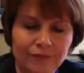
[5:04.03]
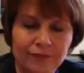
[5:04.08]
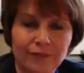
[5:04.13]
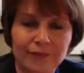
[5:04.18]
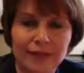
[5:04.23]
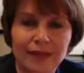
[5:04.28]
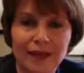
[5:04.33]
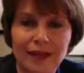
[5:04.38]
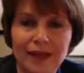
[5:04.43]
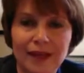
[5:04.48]

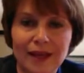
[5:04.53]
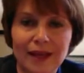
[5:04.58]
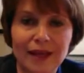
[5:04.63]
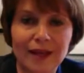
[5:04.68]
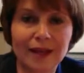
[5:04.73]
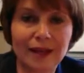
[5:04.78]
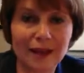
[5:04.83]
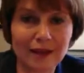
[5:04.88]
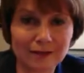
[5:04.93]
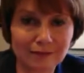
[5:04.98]

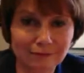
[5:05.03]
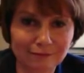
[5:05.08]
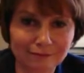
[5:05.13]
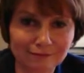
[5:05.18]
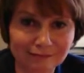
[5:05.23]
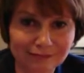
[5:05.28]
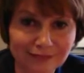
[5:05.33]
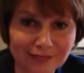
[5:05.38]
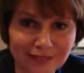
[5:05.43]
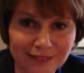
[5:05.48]
and I
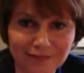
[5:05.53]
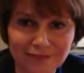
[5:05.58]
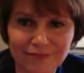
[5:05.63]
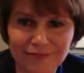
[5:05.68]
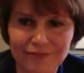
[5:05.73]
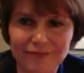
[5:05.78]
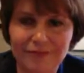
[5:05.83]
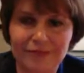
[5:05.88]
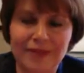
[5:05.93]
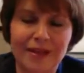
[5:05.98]

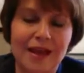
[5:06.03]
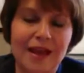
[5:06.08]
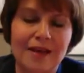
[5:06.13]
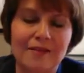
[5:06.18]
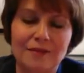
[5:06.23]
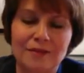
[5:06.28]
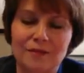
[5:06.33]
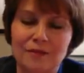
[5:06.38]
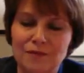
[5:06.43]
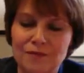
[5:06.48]

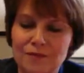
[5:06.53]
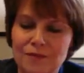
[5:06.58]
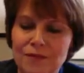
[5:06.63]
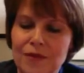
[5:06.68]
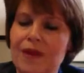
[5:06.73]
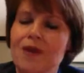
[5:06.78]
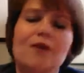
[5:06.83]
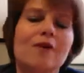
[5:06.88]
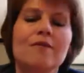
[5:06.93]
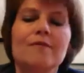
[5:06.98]
have it
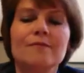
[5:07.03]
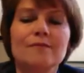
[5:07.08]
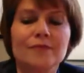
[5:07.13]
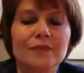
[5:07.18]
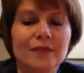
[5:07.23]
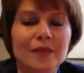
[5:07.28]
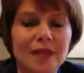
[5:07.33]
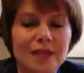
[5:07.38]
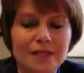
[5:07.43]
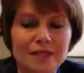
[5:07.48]
there.
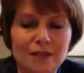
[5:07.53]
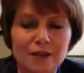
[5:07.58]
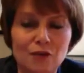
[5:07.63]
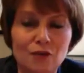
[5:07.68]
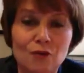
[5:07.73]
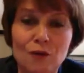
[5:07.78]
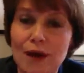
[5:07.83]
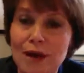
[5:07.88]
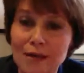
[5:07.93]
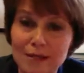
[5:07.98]
It's a
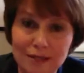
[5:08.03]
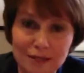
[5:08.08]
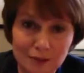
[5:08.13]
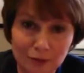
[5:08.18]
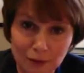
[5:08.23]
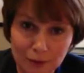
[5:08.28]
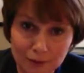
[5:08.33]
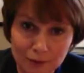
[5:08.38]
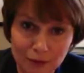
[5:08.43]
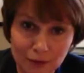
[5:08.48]
great
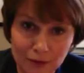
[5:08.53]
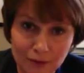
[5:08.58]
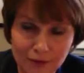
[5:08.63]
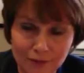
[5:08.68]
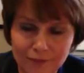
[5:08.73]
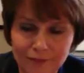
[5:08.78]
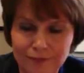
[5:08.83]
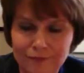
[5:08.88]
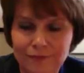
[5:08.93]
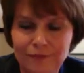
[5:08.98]
scripture.
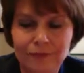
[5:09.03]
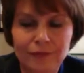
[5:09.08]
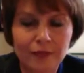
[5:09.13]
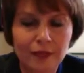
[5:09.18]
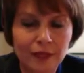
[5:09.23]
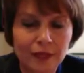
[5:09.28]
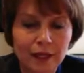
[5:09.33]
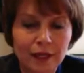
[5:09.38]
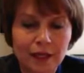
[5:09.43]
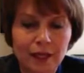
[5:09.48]

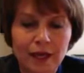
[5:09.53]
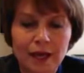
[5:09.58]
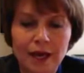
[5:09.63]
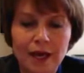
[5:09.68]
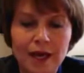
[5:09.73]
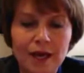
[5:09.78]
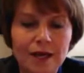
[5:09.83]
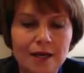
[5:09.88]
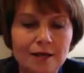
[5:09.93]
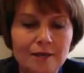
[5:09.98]

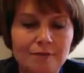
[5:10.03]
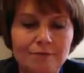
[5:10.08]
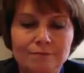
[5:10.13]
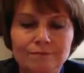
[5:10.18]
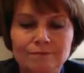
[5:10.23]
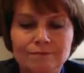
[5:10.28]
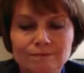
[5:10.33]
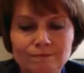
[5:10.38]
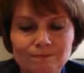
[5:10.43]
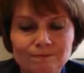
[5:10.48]
Um,
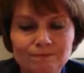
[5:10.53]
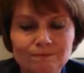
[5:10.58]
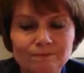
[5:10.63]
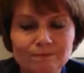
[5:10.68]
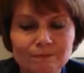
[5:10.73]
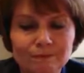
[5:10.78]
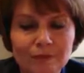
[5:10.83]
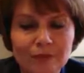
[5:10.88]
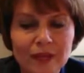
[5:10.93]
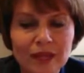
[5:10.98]

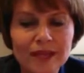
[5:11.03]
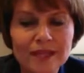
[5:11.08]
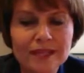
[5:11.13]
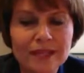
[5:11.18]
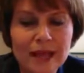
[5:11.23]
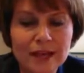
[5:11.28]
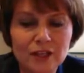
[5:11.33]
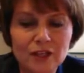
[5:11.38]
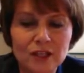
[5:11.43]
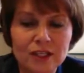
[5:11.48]
it's
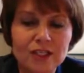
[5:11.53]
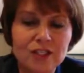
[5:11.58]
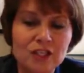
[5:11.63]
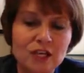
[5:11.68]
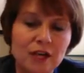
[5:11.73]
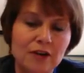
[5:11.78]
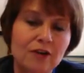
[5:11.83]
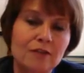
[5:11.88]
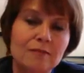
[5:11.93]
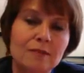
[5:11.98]
actually
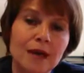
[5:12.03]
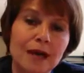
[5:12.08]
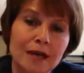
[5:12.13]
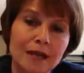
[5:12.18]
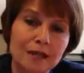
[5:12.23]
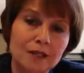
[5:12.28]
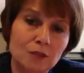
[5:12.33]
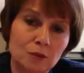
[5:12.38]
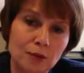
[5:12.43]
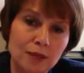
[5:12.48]

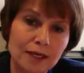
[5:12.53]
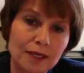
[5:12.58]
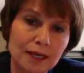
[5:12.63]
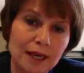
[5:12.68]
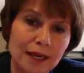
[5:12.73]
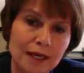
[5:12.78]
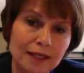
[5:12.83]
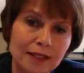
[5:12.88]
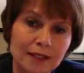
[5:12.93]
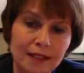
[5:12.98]
Jeremiah
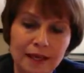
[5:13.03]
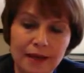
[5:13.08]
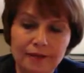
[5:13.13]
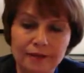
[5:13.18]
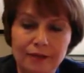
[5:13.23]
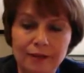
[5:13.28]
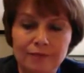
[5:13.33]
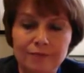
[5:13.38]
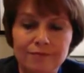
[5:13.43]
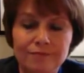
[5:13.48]
29
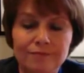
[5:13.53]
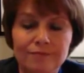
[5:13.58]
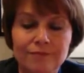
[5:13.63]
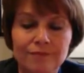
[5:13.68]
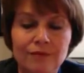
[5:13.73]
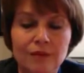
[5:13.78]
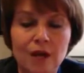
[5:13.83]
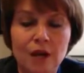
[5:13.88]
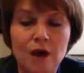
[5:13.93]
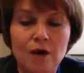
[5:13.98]
11.
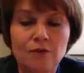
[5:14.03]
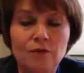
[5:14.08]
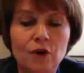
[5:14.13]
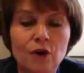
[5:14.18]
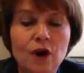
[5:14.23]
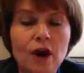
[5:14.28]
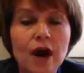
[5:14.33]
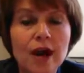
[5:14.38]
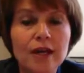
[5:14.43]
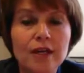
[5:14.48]

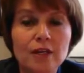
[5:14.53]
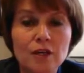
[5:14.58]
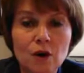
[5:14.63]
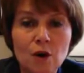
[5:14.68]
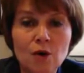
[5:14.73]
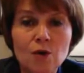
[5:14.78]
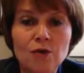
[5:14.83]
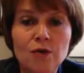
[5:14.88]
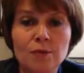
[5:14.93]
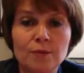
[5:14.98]
For I
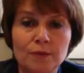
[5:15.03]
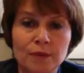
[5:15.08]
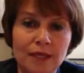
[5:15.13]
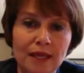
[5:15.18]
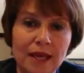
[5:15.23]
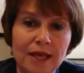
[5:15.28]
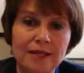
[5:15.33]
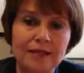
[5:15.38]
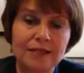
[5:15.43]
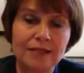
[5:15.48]
know the
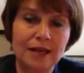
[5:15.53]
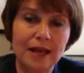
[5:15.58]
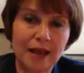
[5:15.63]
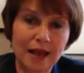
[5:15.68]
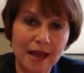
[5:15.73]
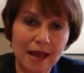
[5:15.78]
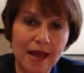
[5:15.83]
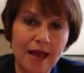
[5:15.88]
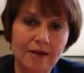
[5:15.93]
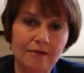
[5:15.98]
plans that I
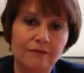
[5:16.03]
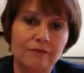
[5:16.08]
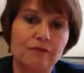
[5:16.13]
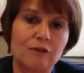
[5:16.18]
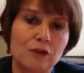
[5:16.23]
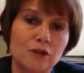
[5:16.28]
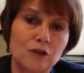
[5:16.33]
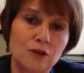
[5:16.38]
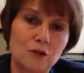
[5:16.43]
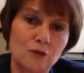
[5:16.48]
have for
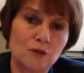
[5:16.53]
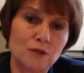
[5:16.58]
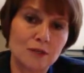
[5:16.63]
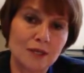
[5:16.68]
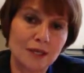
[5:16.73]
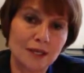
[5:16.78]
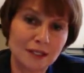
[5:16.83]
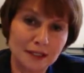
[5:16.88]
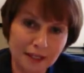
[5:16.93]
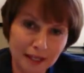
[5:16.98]
you,
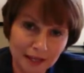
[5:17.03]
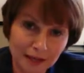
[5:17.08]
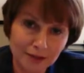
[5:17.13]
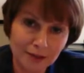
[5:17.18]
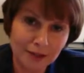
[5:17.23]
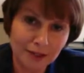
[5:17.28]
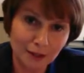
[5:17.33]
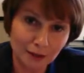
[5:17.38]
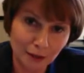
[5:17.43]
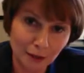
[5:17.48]

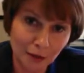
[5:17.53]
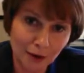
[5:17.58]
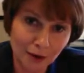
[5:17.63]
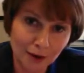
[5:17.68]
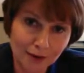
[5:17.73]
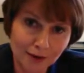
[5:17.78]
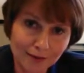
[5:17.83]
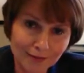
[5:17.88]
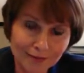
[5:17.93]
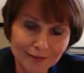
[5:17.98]
declares the
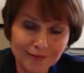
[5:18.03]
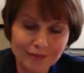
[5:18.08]
Lord